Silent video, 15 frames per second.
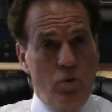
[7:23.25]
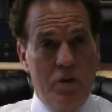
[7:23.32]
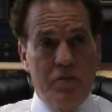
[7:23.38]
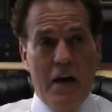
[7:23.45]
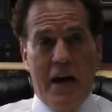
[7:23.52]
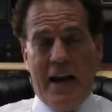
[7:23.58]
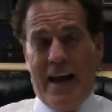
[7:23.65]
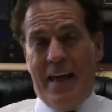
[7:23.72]
We've
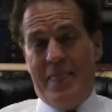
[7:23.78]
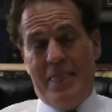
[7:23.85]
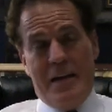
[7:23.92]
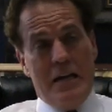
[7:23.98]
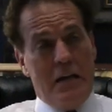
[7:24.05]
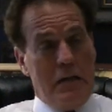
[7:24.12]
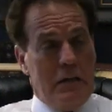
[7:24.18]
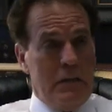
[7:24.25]
got, I
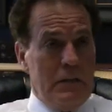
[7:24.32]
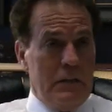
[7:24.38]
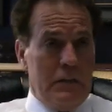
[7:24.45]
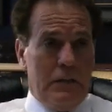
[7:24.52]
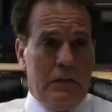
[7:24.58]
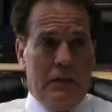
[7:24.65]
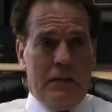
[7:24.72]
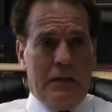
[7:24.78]
think,
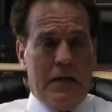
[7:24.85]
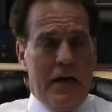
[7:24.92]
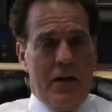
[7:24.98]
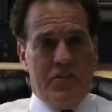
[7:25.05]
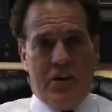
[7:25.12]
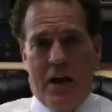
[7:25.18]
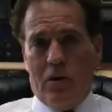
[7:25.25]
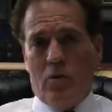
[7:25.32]
I
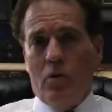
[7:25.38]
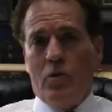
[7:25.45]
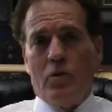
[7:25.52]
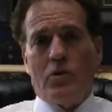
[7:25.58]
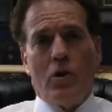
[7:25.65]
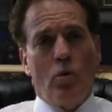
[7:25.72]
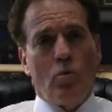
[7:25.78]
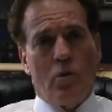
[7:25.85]
don't know
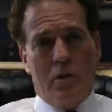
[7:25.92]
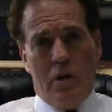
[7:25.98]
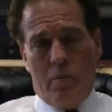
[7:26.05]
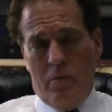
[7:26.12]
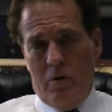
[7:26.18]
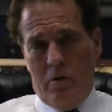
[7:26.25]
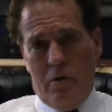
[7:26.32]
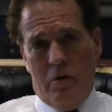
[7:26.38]
the total
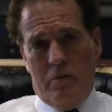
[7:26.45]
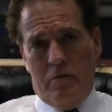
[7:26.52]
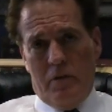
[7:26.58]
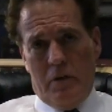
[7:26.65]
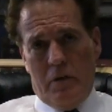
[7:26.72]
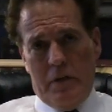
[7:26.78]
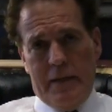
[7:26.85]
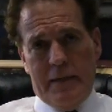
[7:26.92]
number
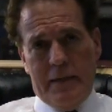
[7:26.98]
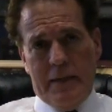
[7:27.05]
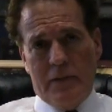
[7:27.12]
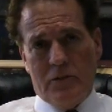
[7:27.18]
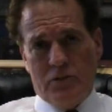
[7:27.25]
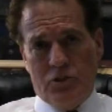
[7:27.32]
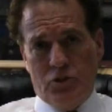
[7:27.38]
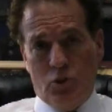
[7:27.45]
of
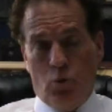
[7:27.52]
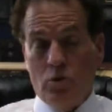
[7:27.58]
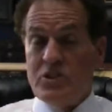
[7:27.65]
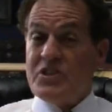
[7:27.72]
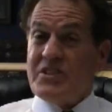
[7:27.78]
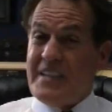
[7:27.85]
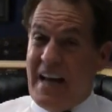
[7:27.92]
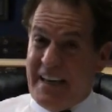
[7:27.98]
illegals in
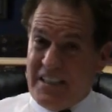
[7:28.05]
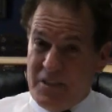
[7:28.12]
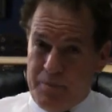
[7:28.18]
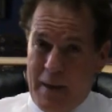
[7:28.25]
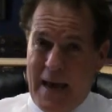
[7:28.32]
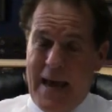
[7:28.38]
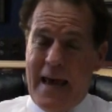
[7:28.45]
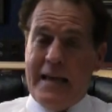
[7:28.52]
Georgia. It's not as
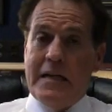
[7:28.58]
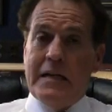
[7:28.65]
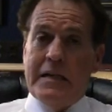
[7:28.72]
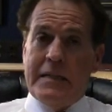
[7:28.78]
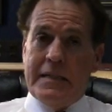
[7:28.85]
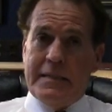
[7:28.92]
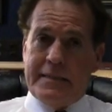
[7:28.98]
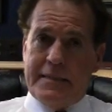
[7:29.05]
bad
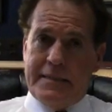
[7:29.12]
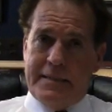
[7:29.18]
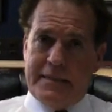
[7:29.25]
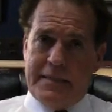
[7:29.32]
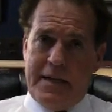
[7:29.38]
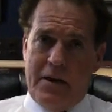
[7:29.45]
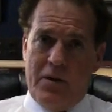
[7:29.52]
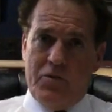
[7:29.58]
as it
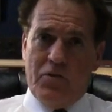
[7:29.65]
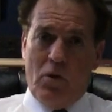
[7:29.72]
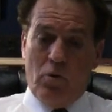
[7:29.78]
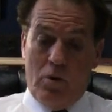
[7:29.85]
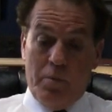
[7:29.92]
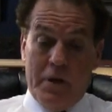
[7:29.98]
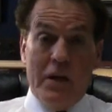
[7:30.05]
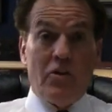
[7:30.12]
is in
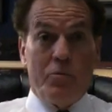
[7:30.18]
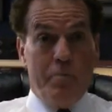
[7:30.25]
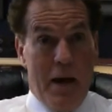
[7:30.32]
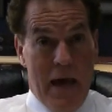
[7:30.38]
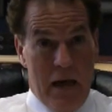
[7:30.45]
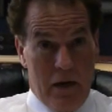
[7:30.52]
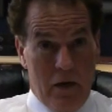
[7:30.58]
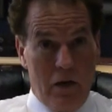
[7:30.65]
Arizona, but it's
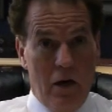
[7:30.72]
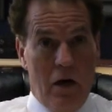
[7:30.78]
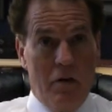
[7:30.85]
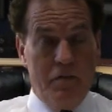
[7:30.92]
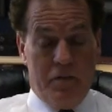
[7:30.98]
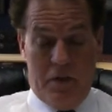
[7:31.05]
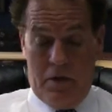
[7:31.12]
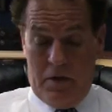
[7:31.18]
bad
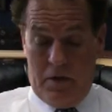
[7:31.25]
enough.